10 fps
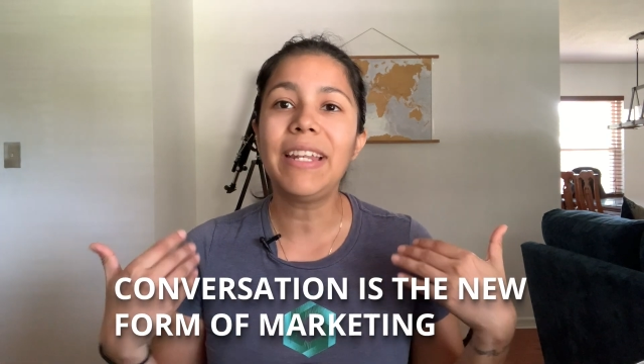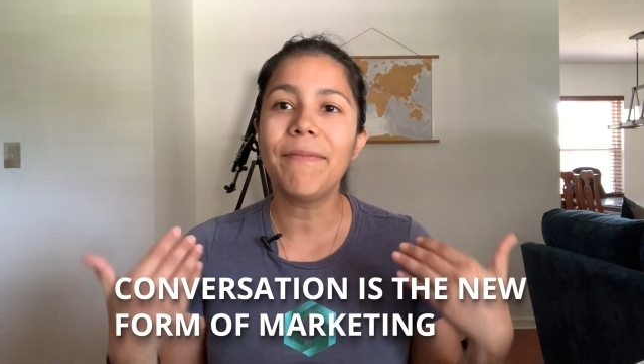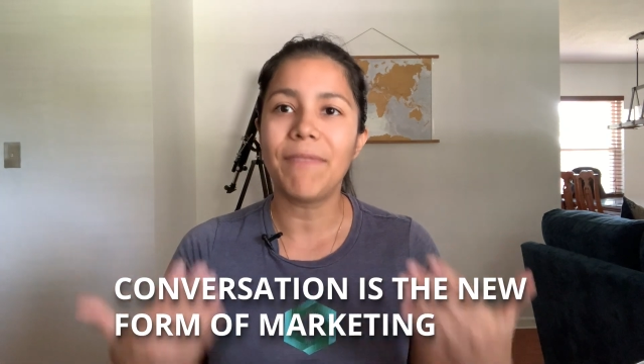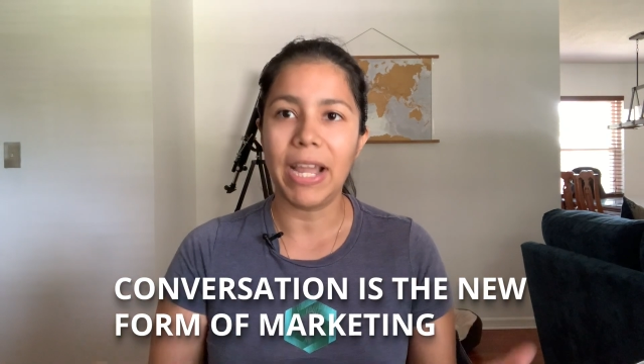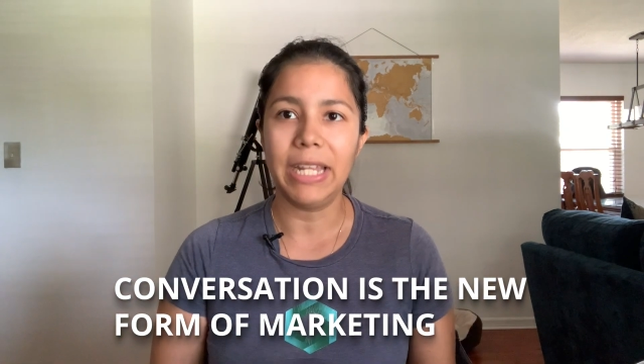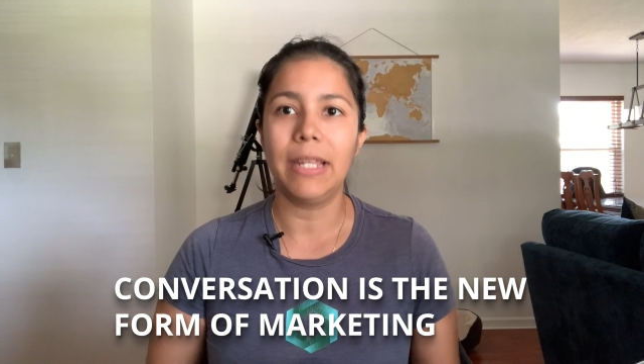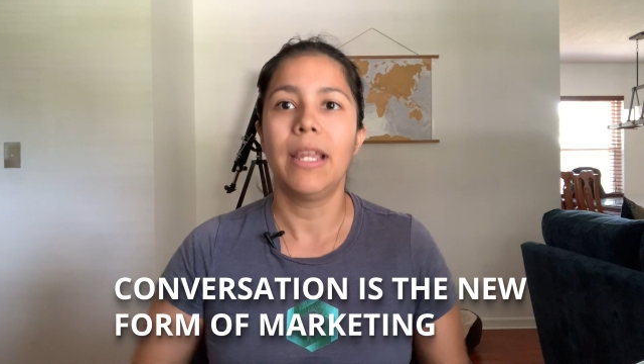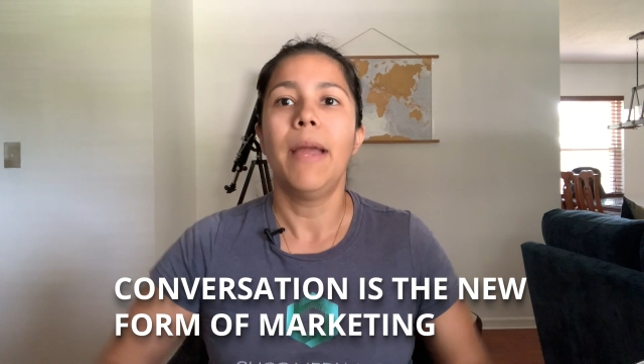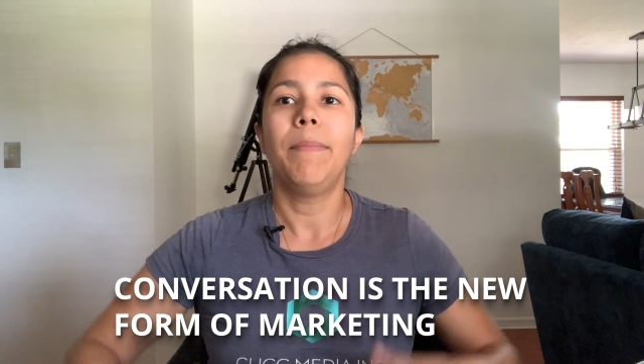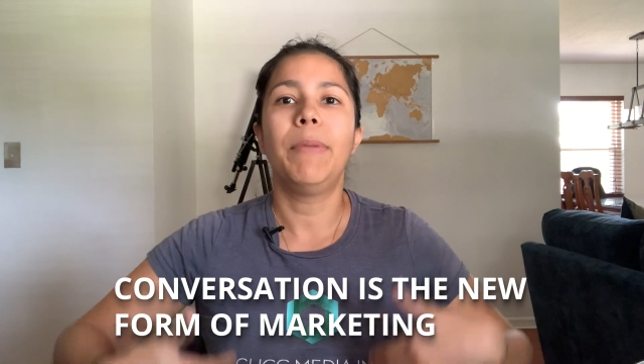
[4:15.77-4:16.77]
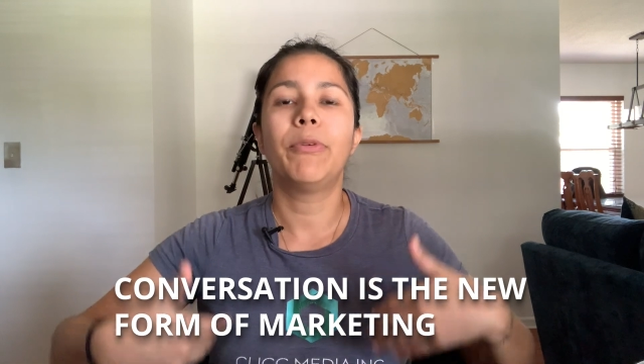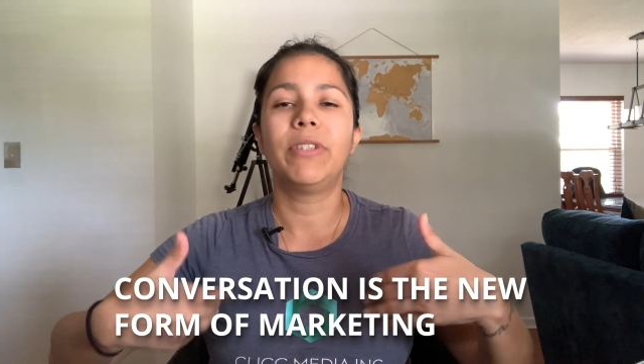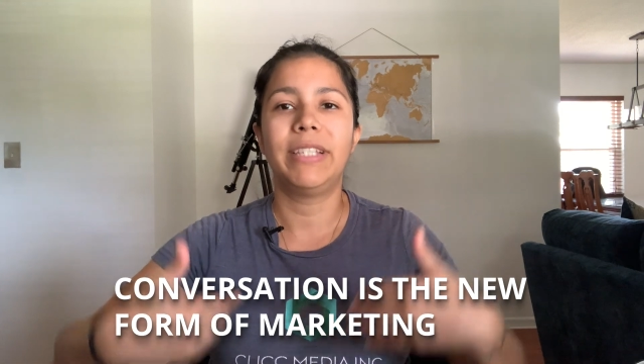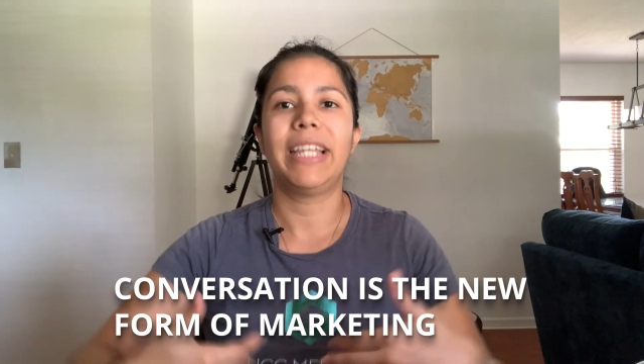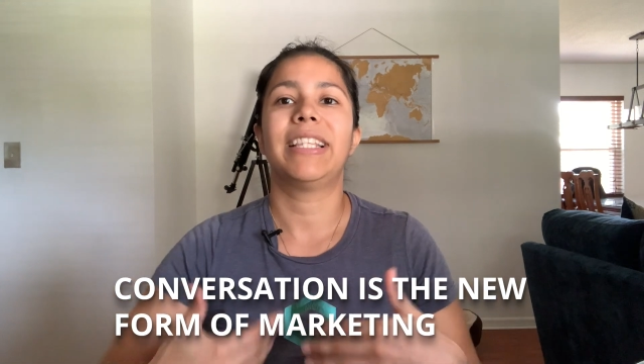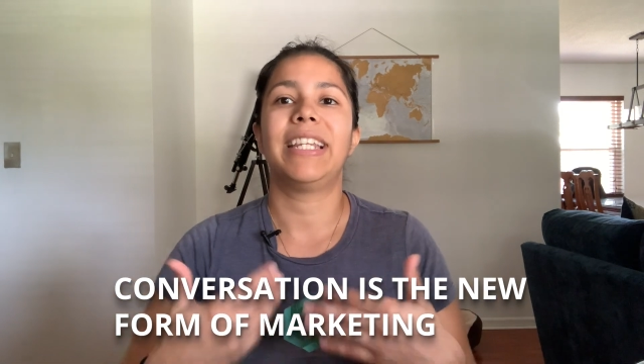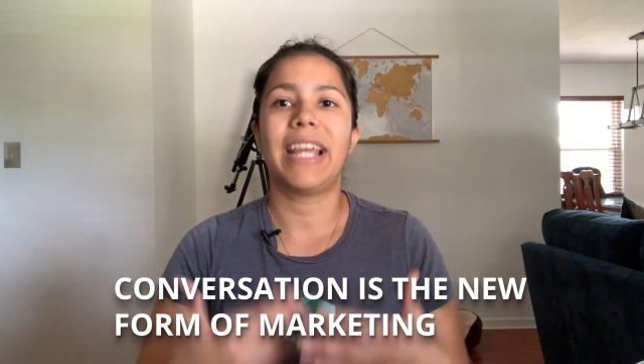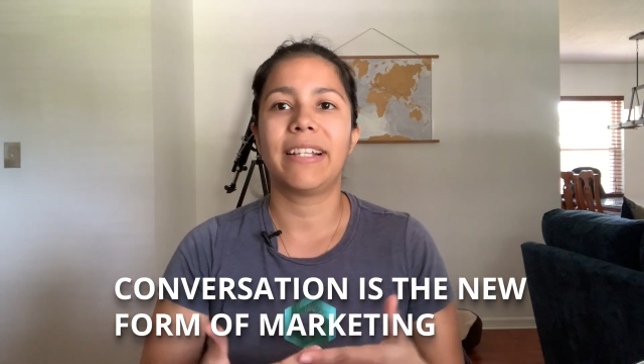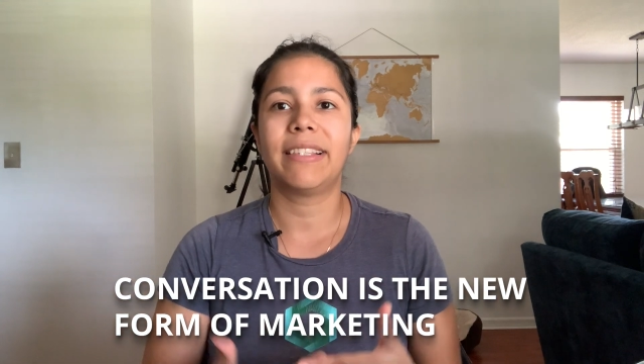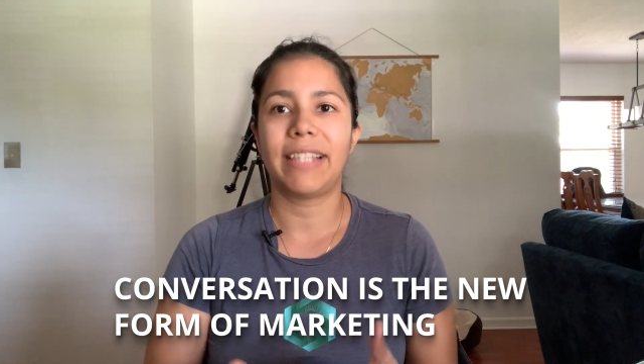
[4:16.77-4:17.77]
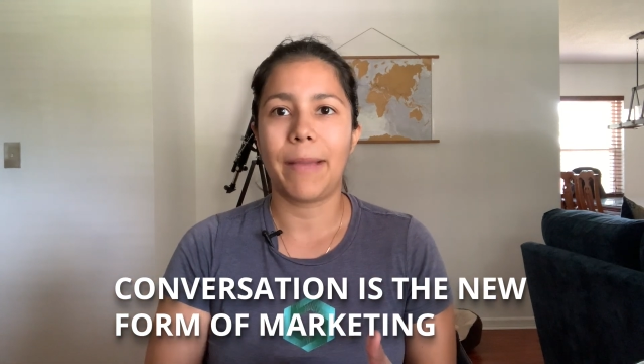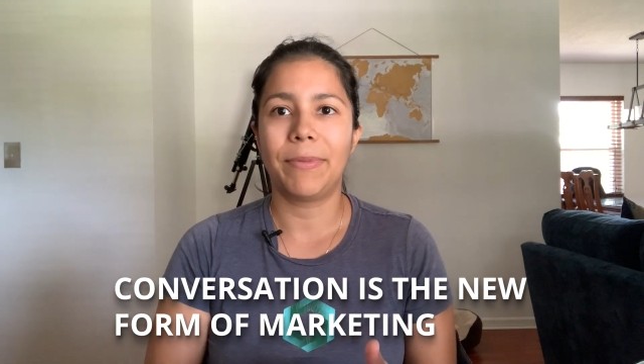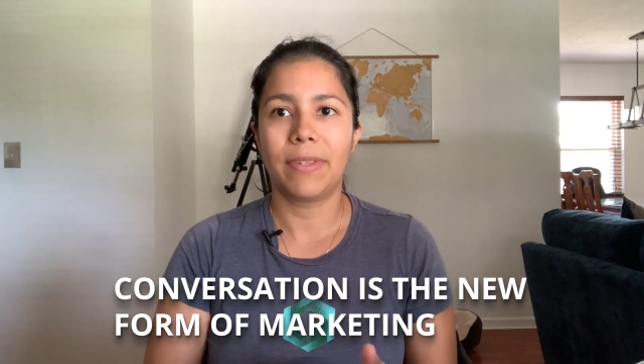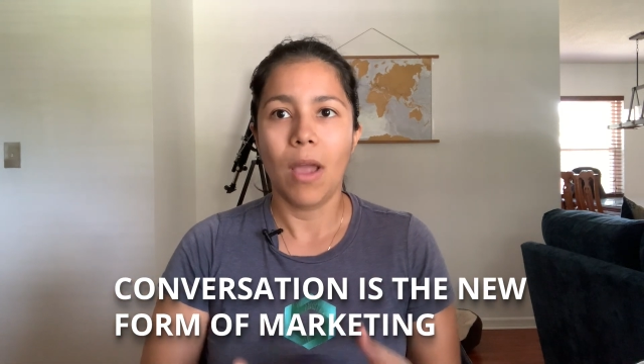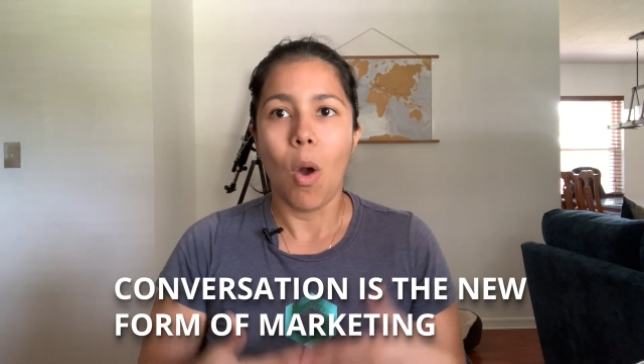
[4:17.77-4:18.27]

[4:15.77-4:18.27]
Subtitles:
inviting people to take the next steps